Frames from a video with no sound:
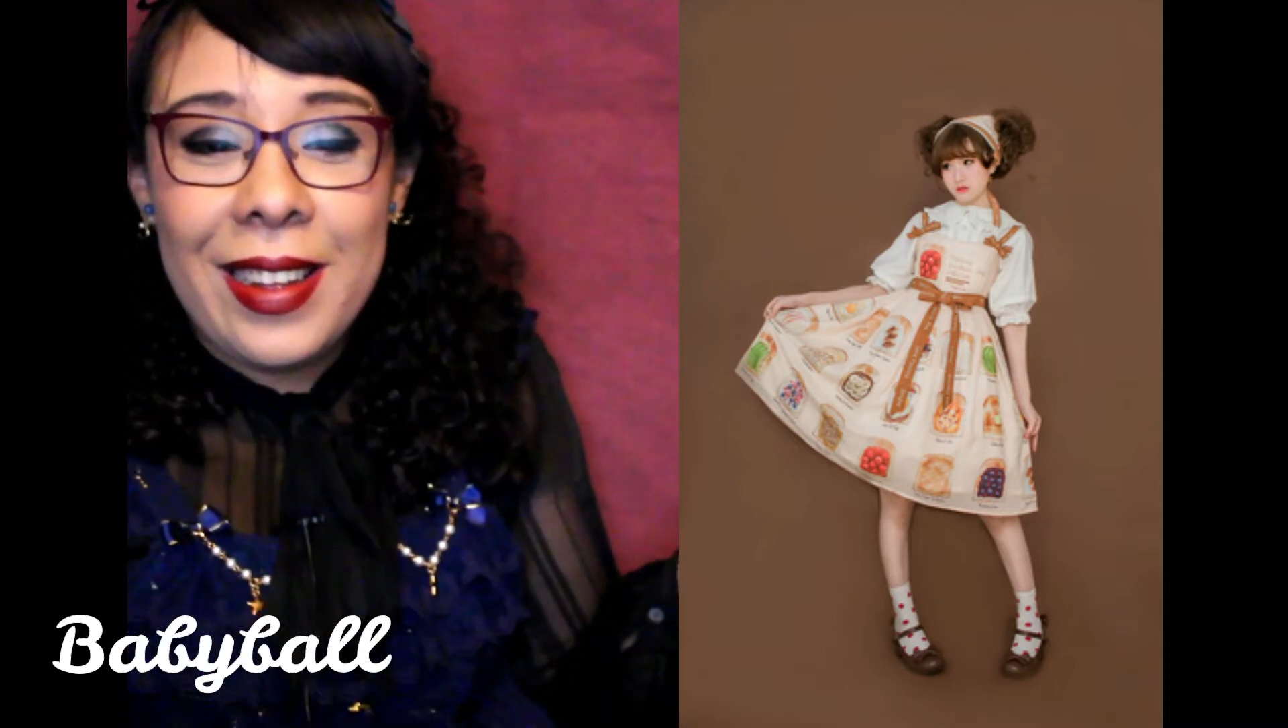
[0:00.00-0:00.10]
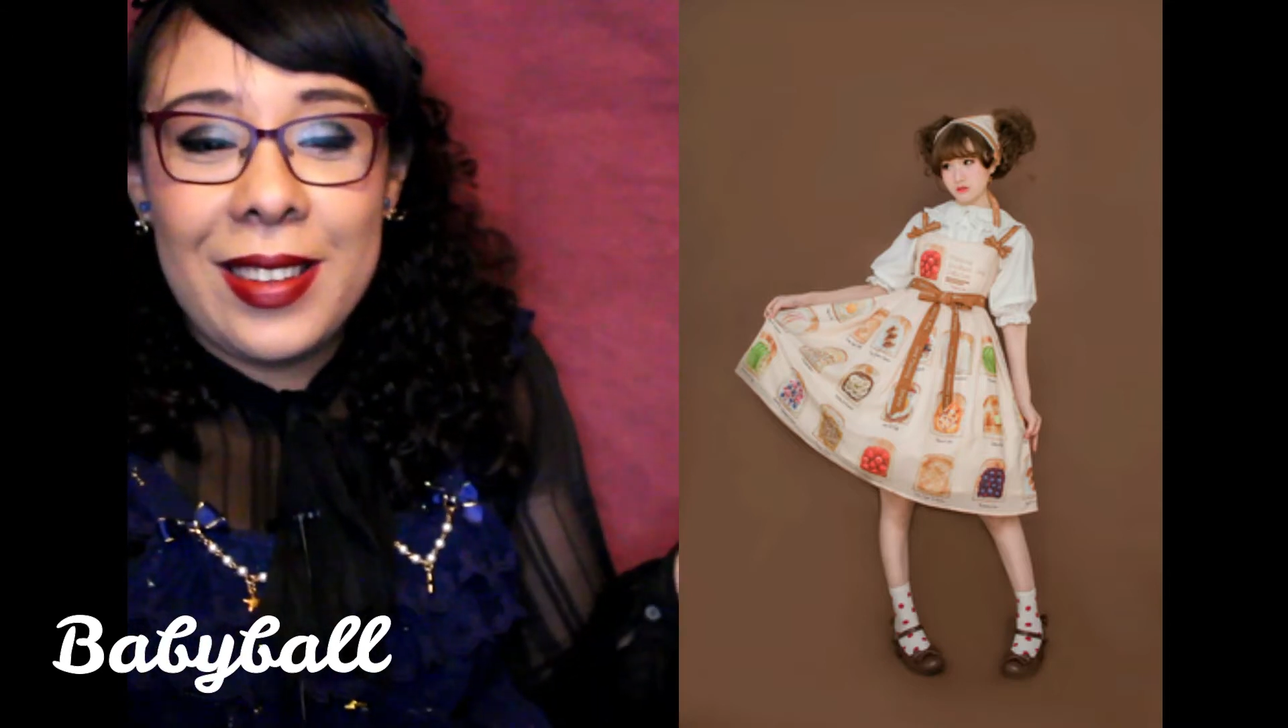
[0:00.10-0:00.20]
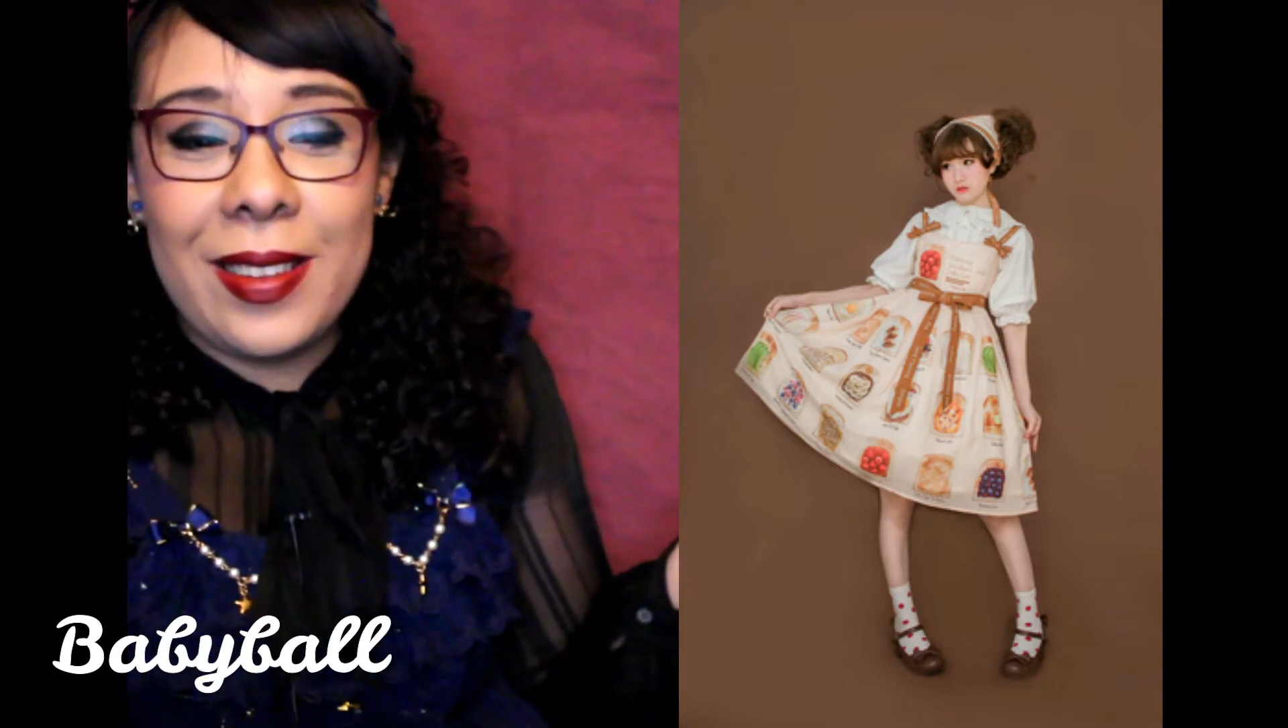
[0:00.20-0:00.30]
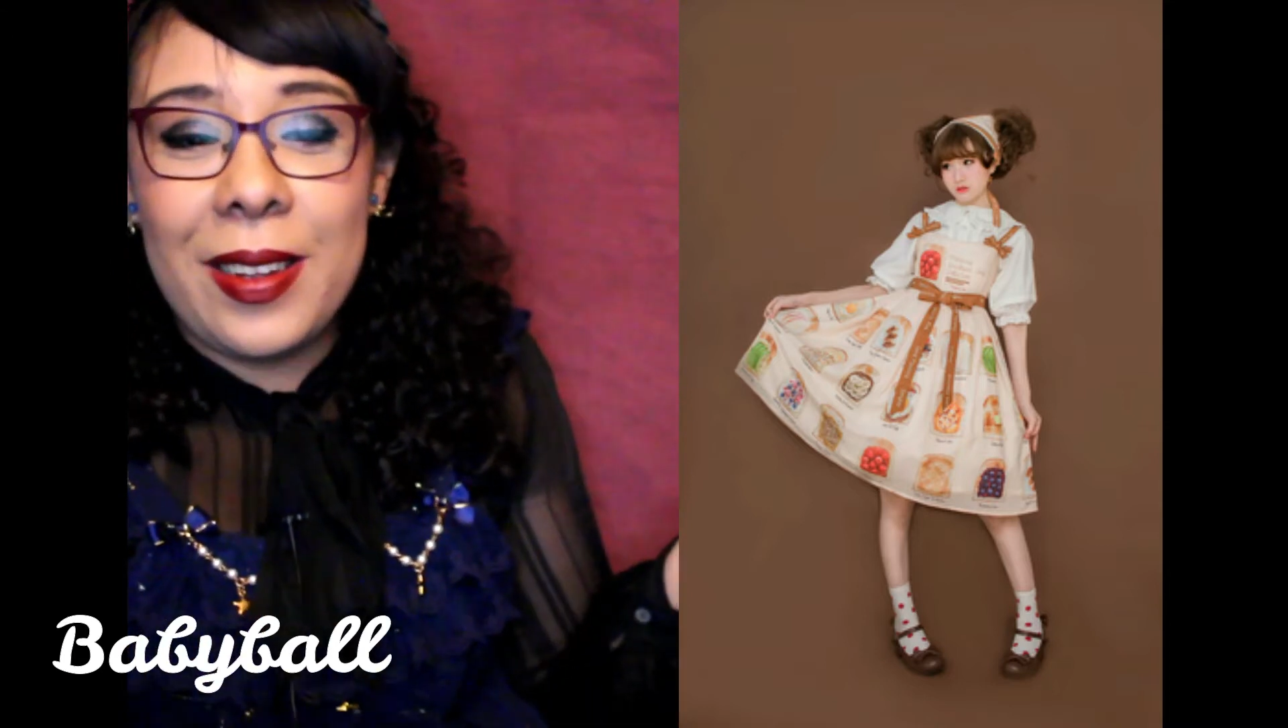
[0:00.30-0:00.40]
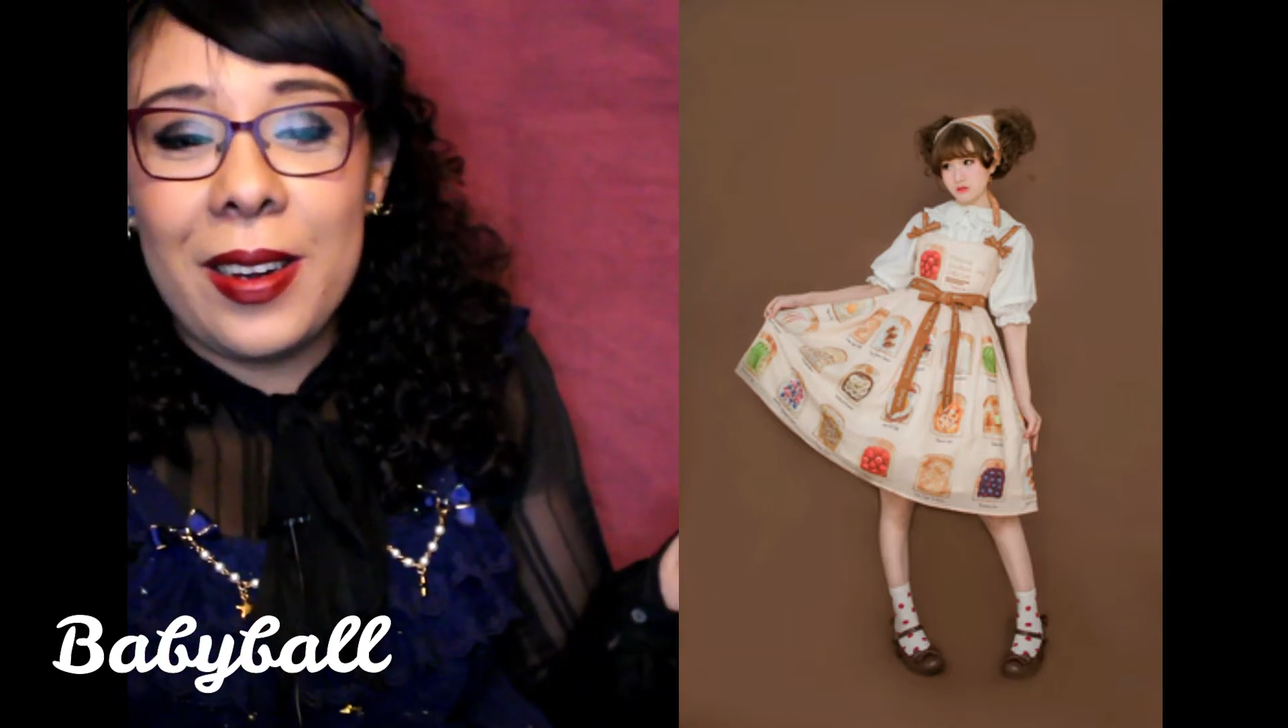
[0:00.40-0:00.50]

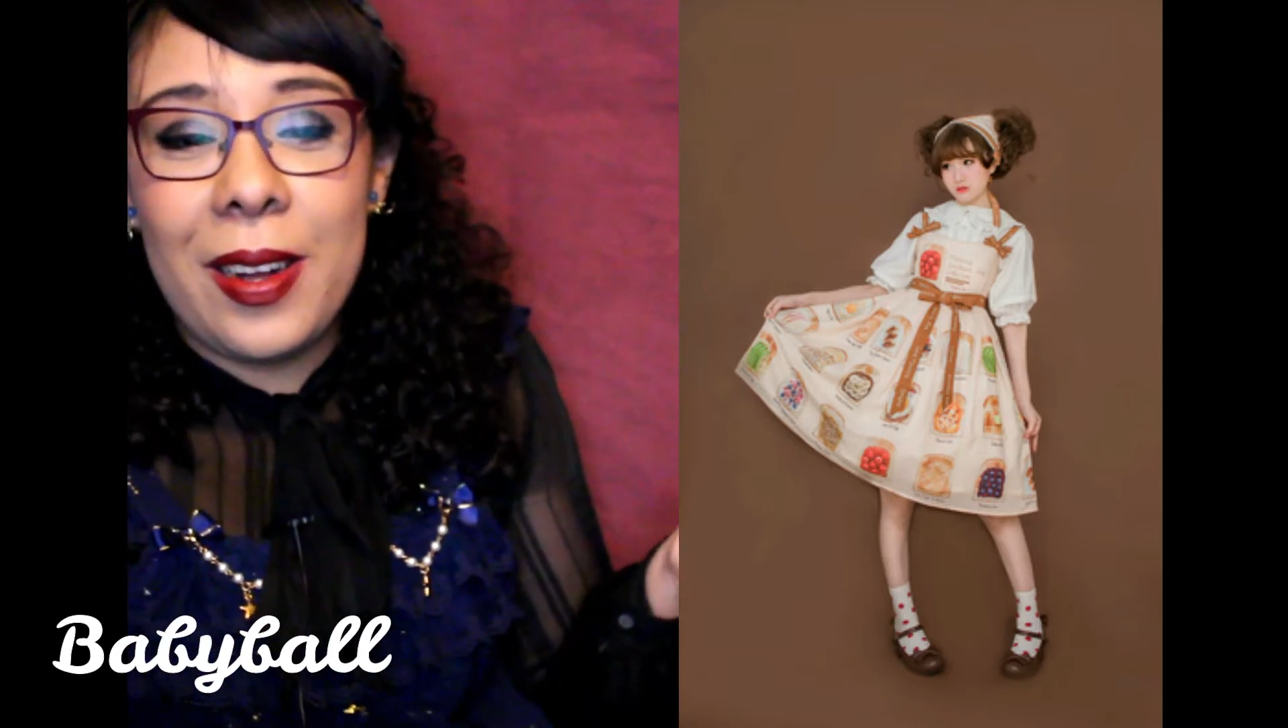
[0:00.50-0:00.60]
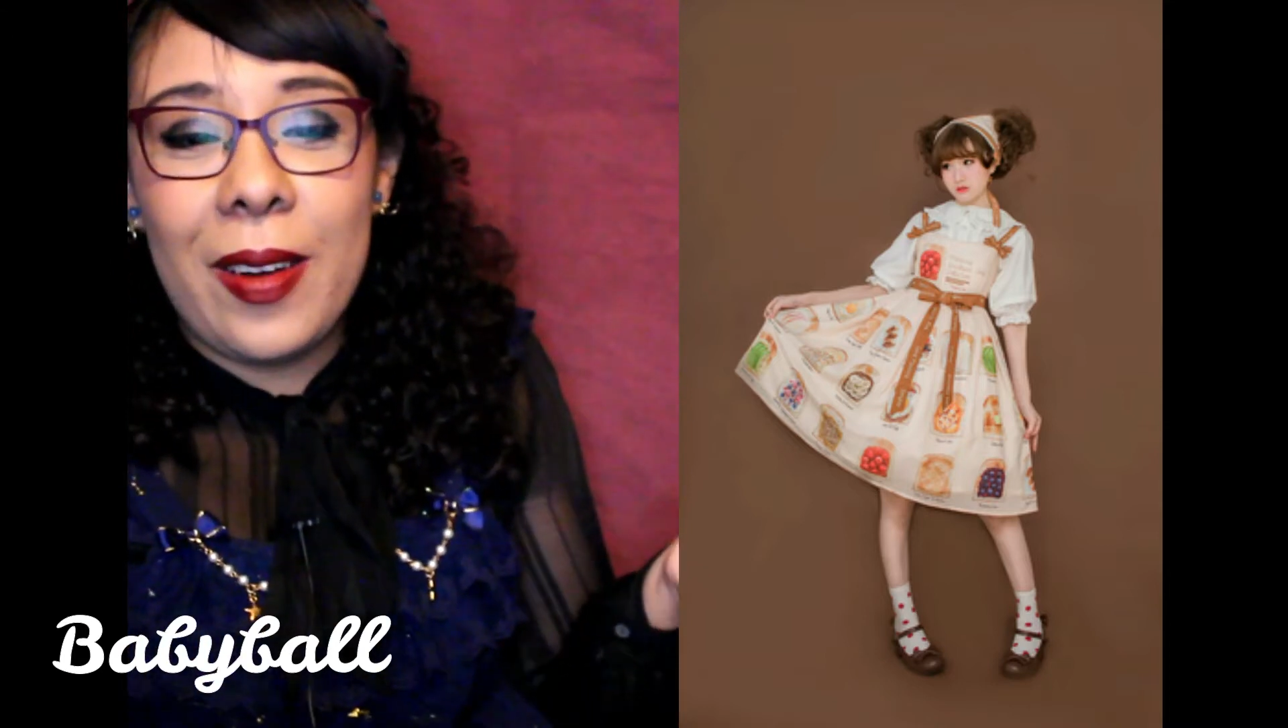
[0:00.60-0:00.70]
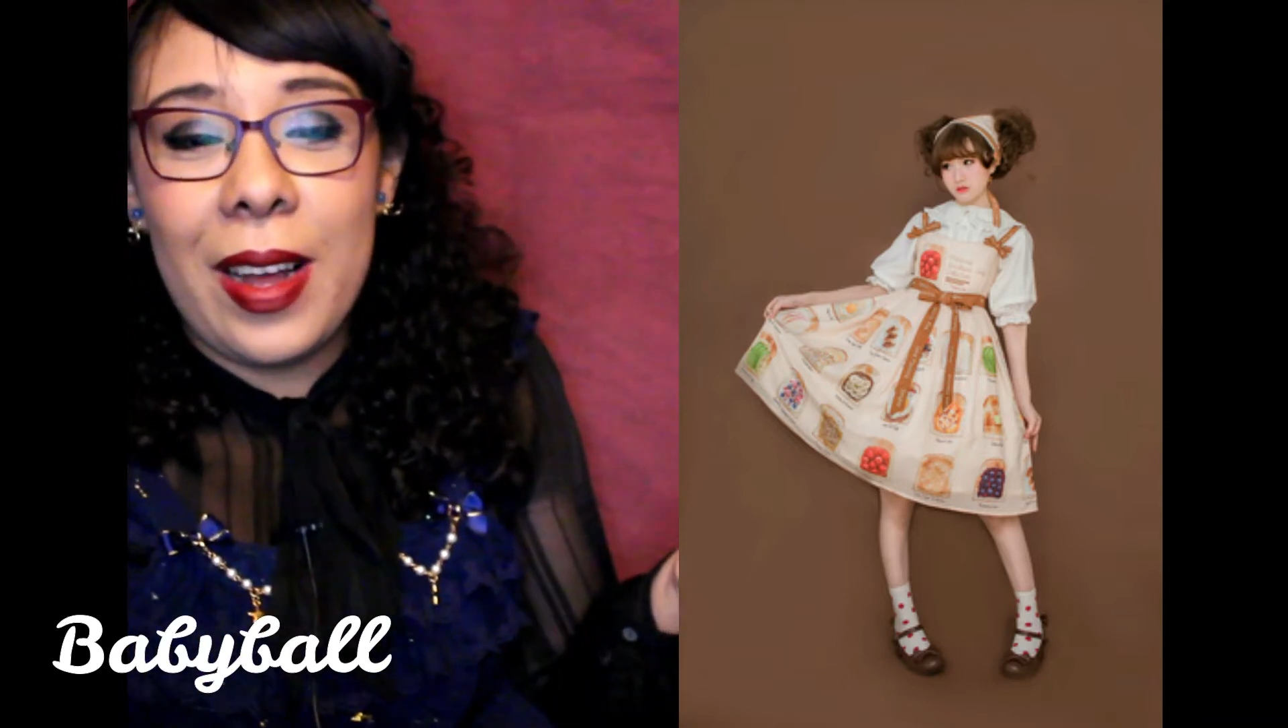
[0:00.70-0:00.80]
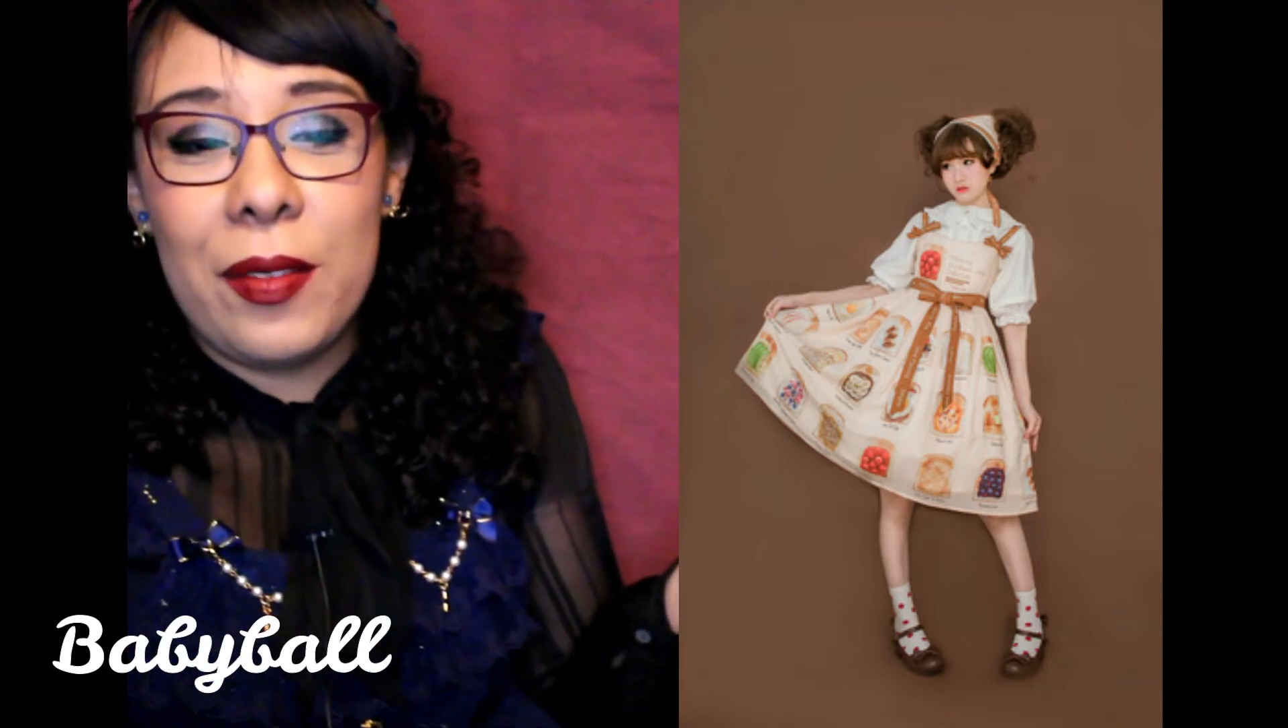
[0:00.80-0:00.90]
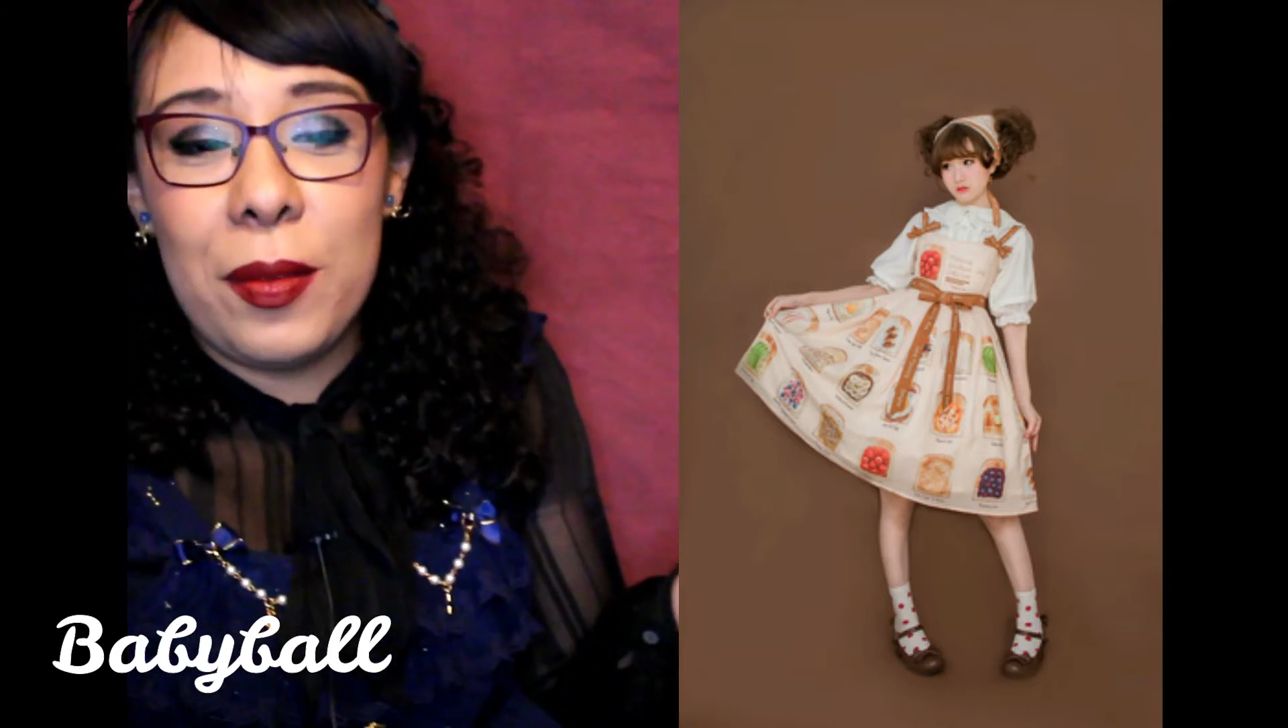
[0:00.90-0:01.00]
So you can go
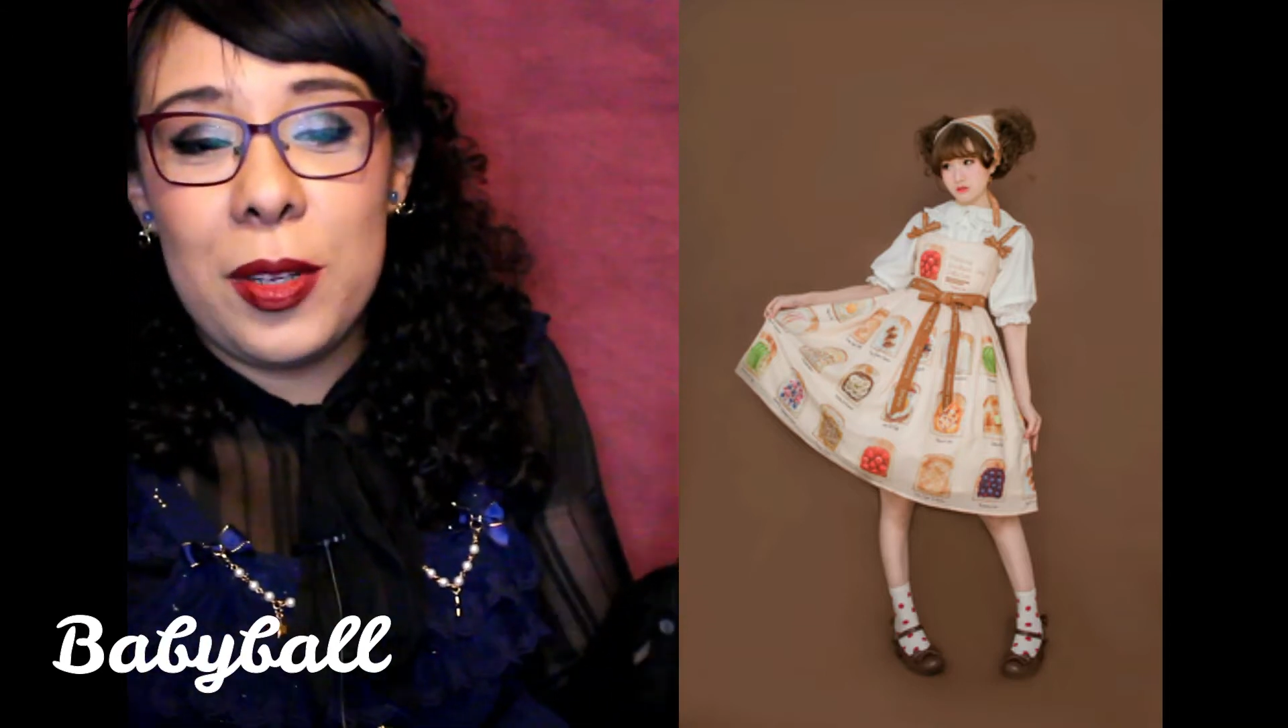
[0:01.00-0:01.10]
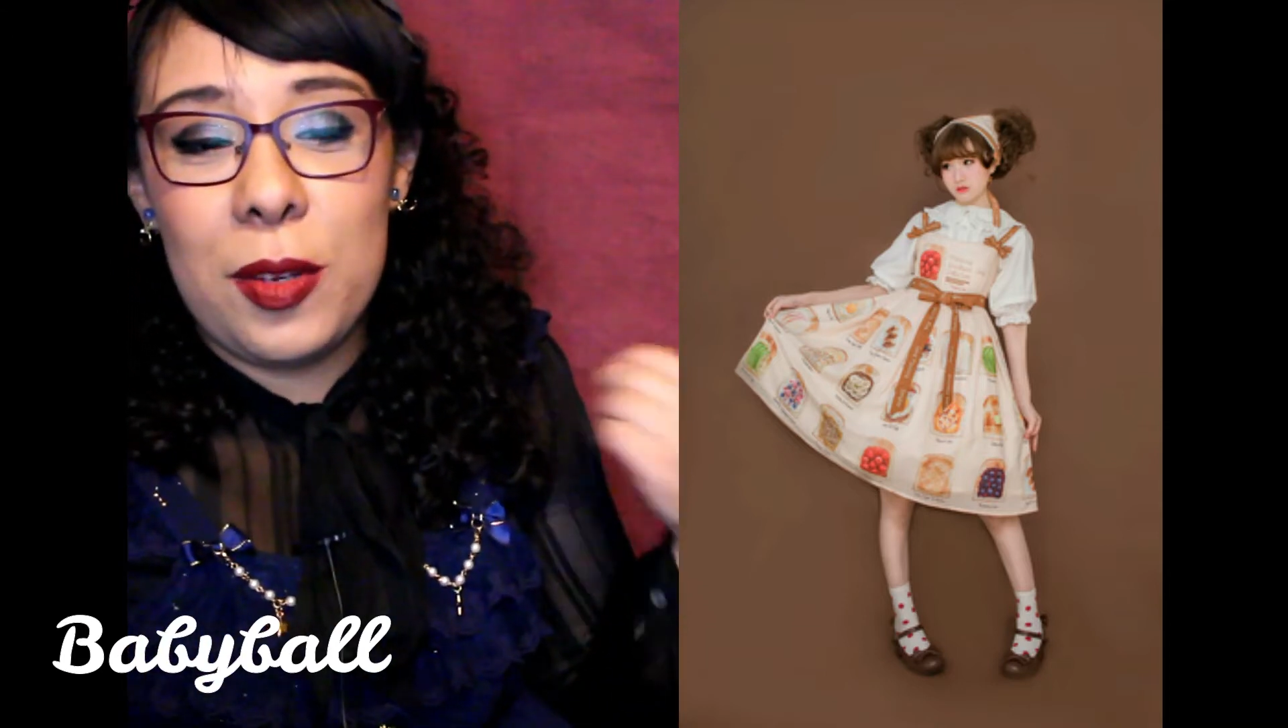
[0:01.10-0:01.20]
have a bunch